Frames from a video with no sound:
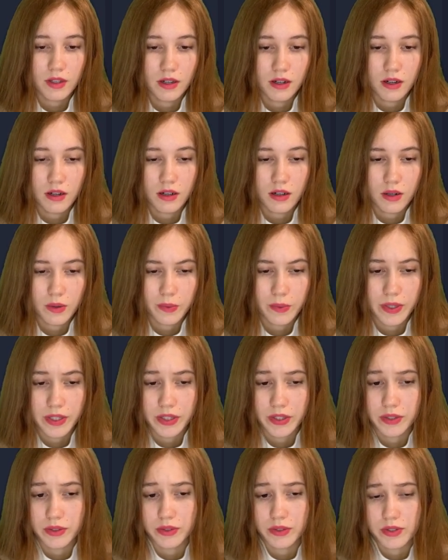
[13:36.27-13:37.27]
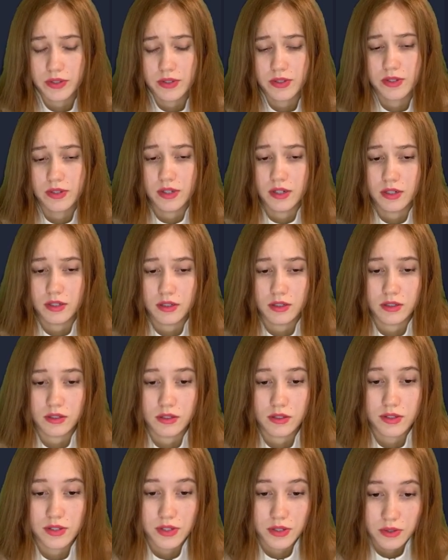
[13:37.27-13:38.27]
Uh, we used uh,
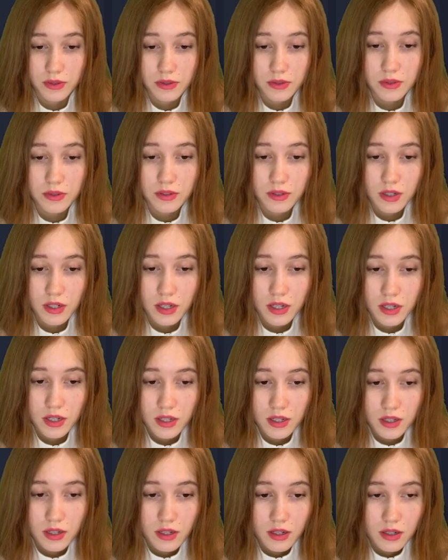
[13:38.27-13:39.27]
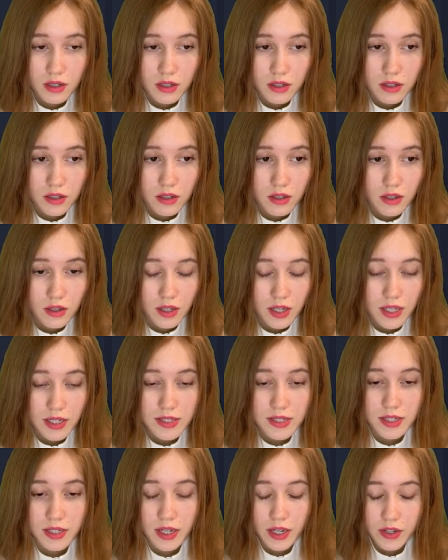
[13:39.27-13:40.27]
two
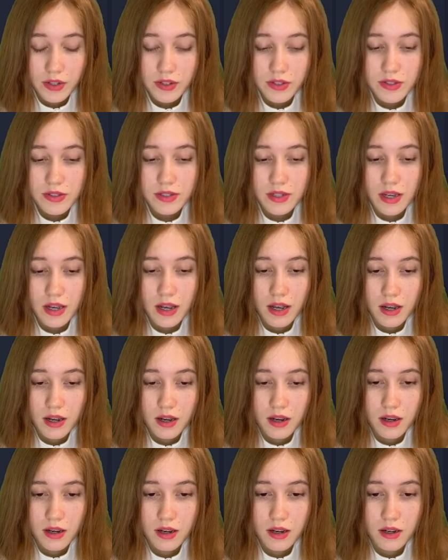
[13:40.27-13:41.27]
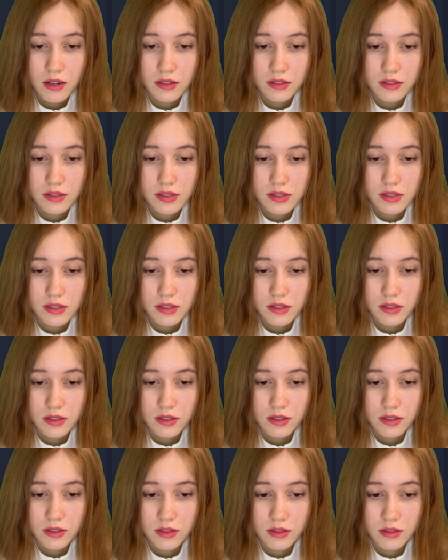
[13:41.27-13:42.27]
indicators and
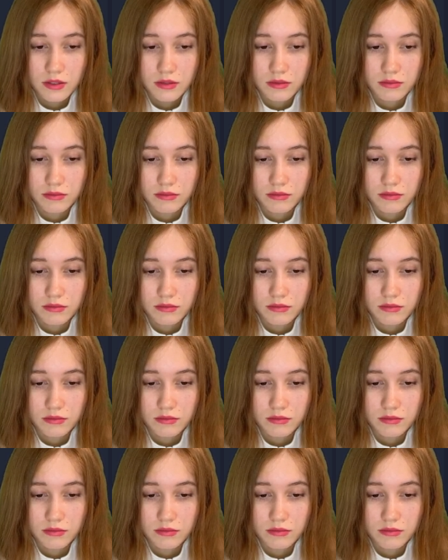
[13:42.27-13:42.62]
uh,